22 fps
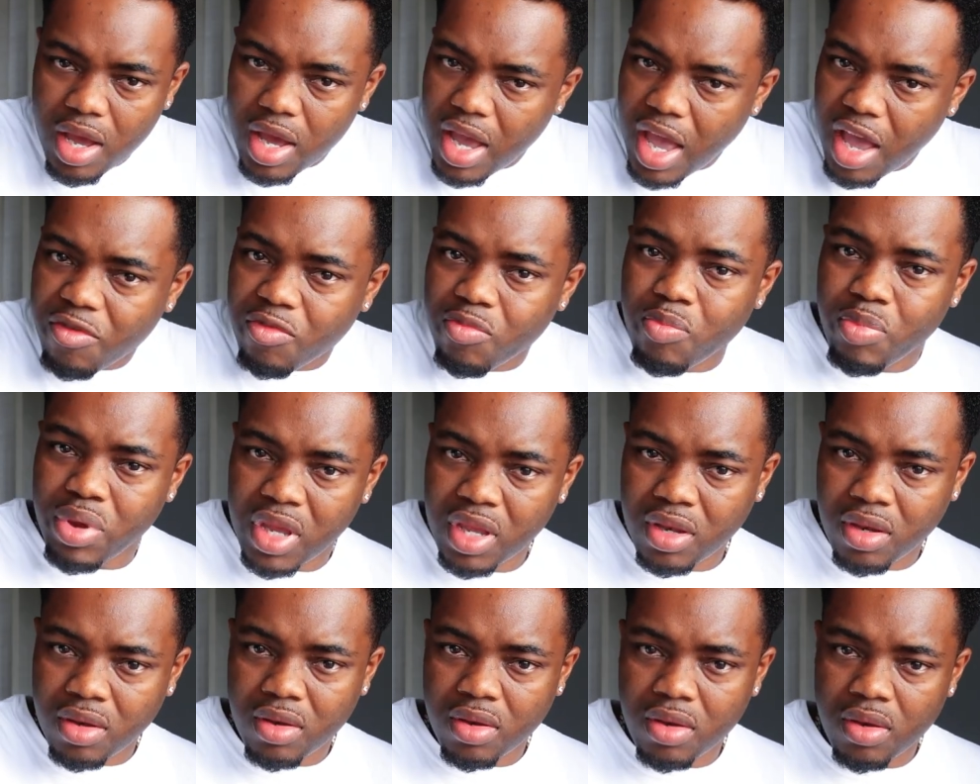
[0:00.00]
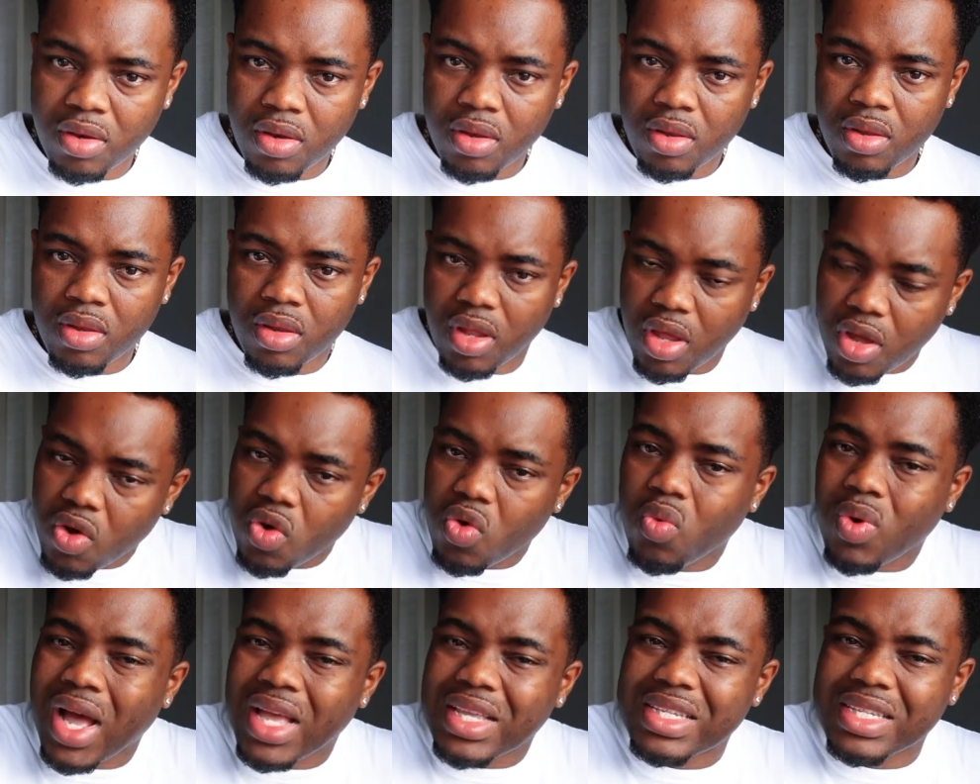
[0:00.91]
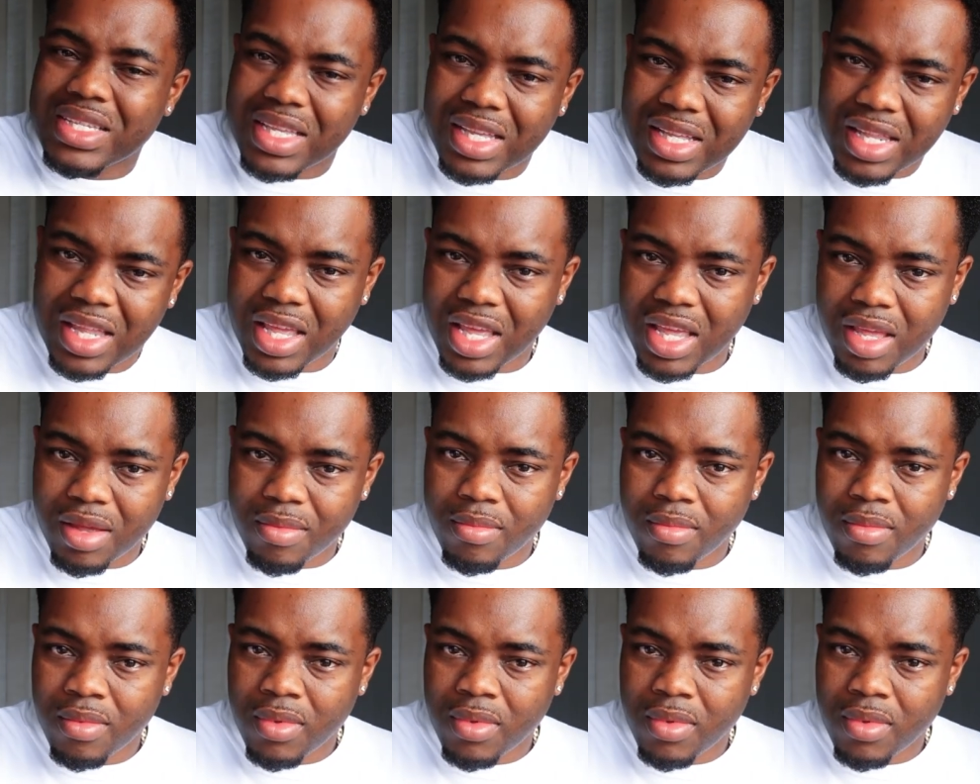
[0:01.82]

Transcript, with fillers: have been and who I still am.